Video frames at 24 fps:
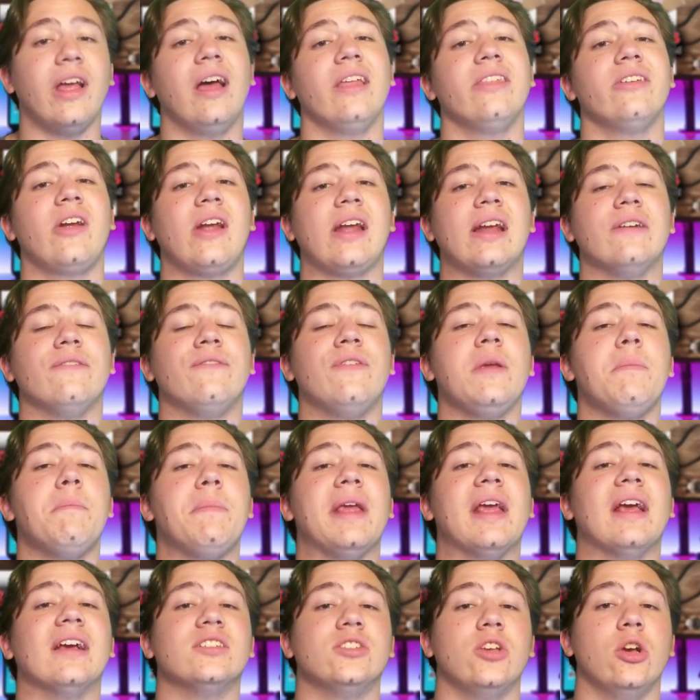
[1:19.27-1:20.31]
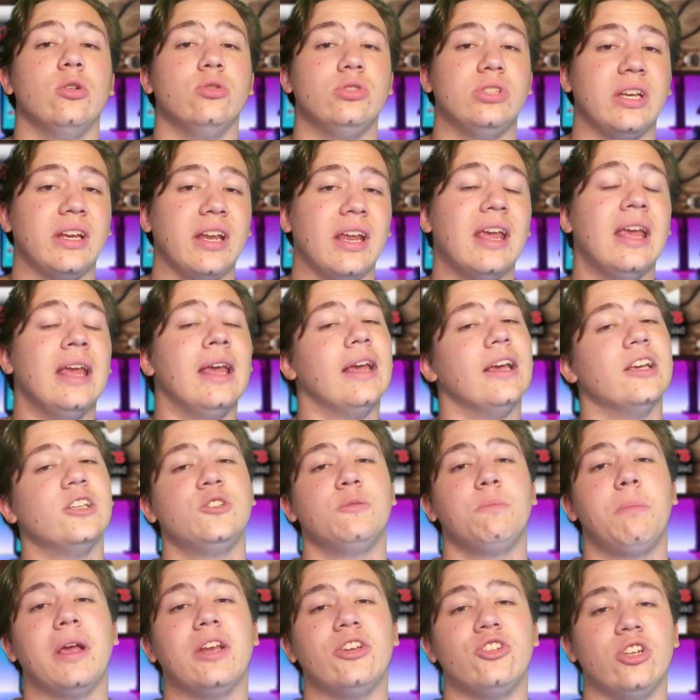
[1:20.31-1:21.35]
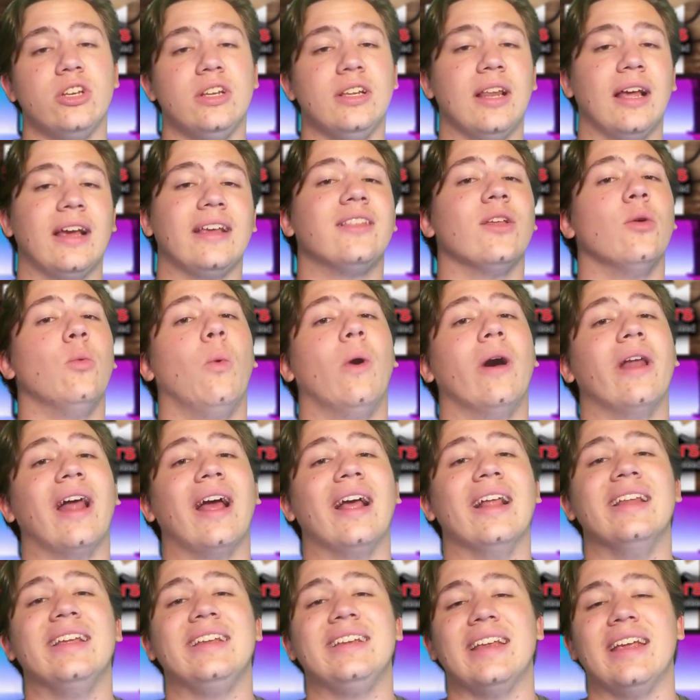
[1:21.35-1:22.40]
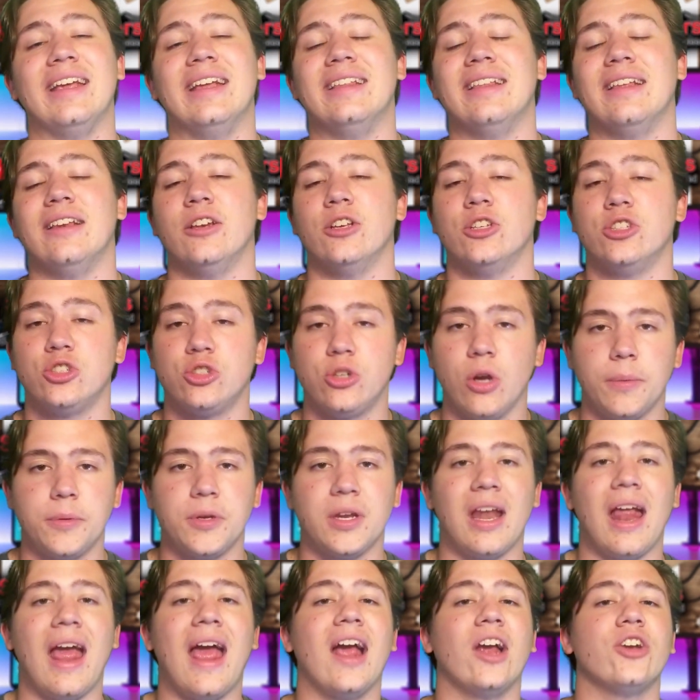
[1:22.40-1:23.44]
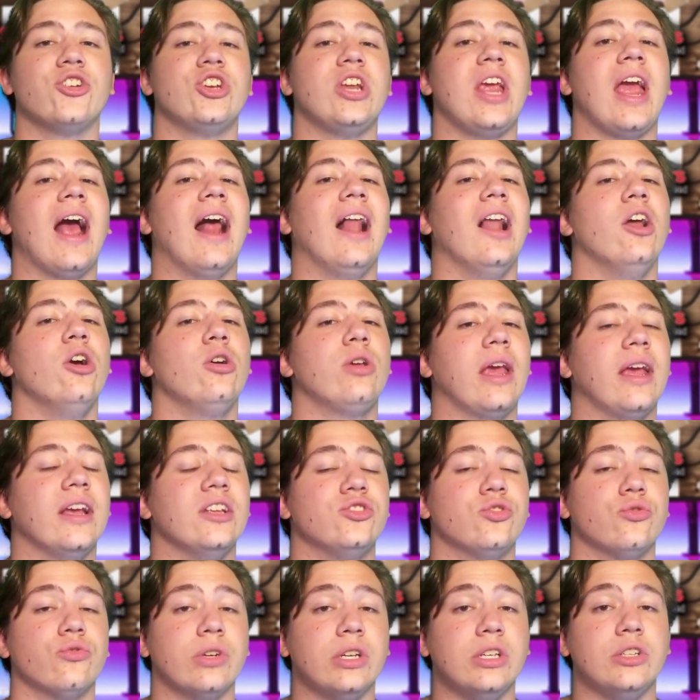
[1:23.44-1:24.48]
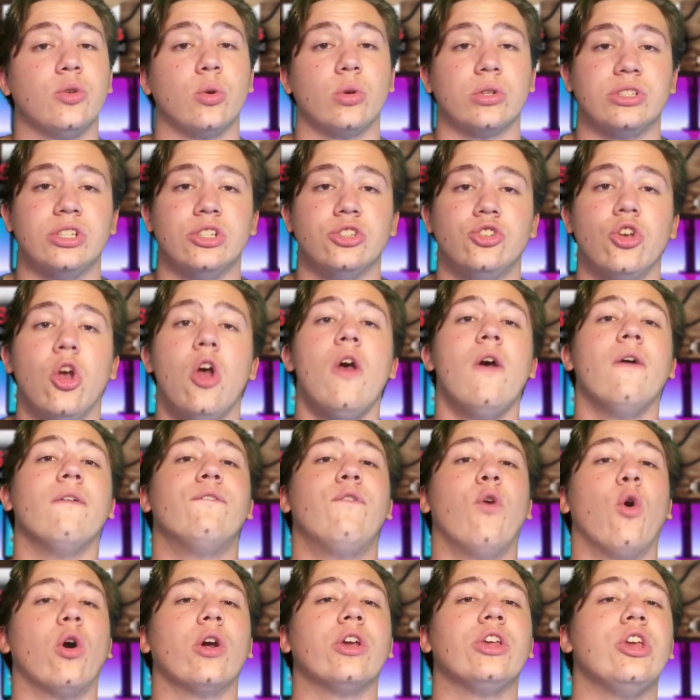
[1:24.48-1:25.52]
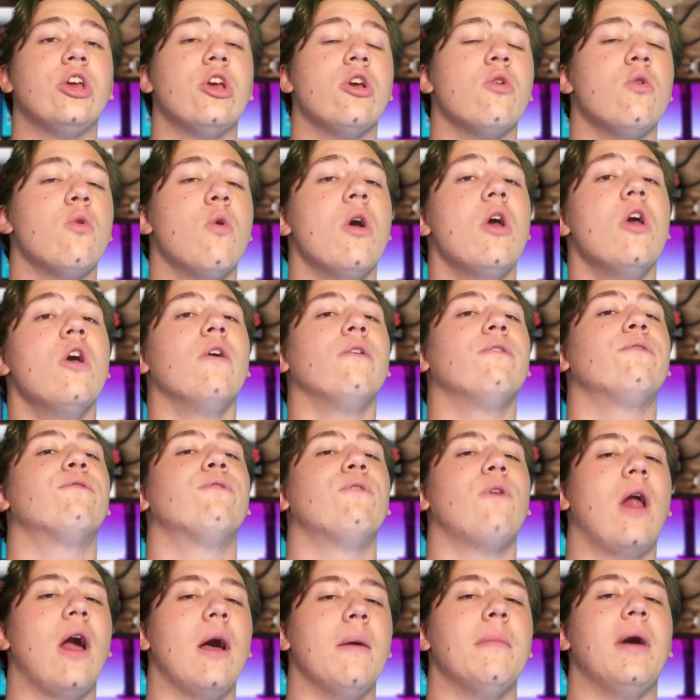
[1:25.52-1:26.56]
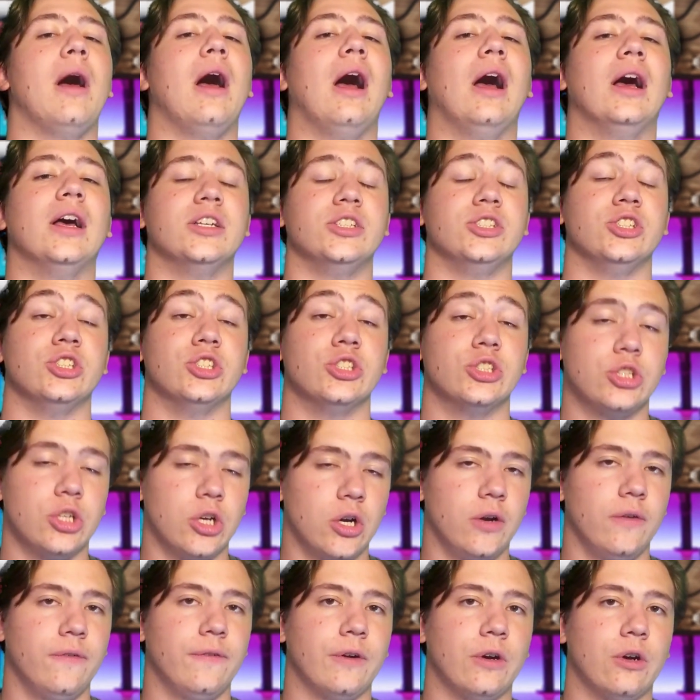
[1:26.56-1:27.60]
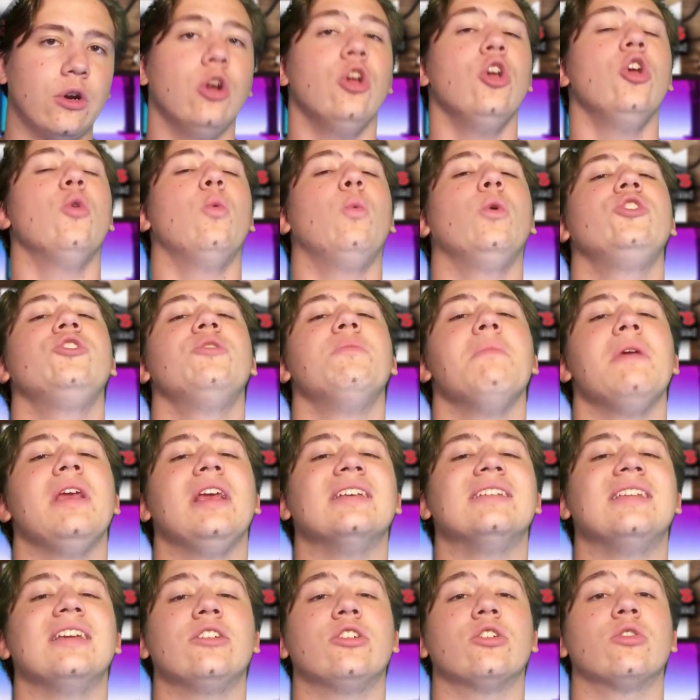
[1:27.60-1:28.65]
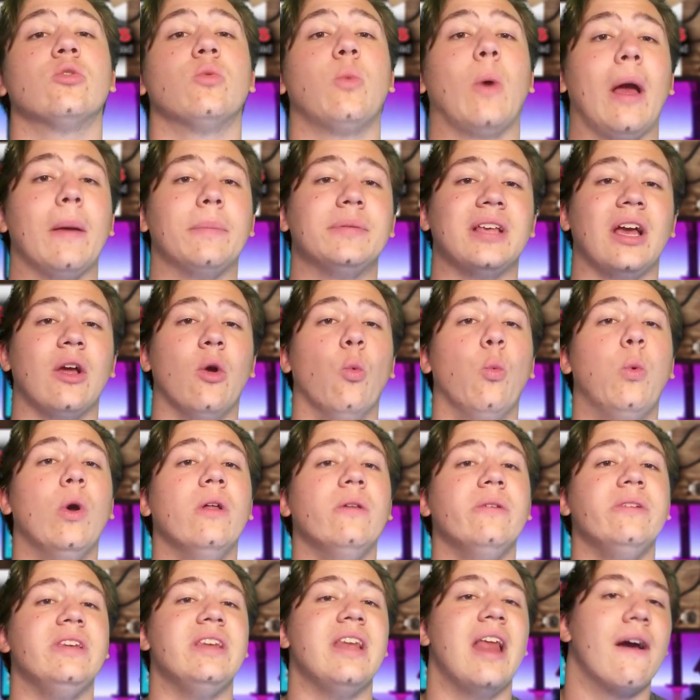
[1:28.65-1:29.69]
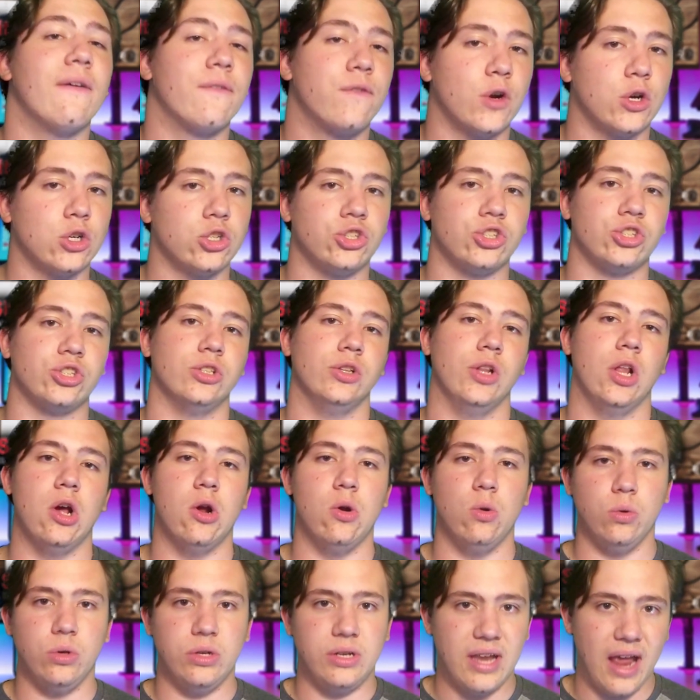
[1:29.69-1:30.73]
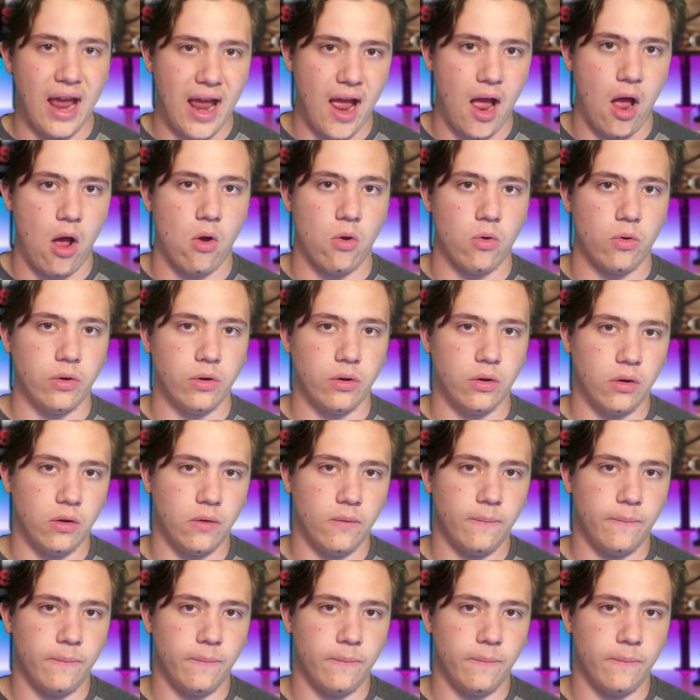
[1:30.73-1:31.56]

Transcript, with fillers: On the other hand, VPS hosting, especially like the one I linked in the description, actually allocates resources for you from a server, which means that your website will never slow down.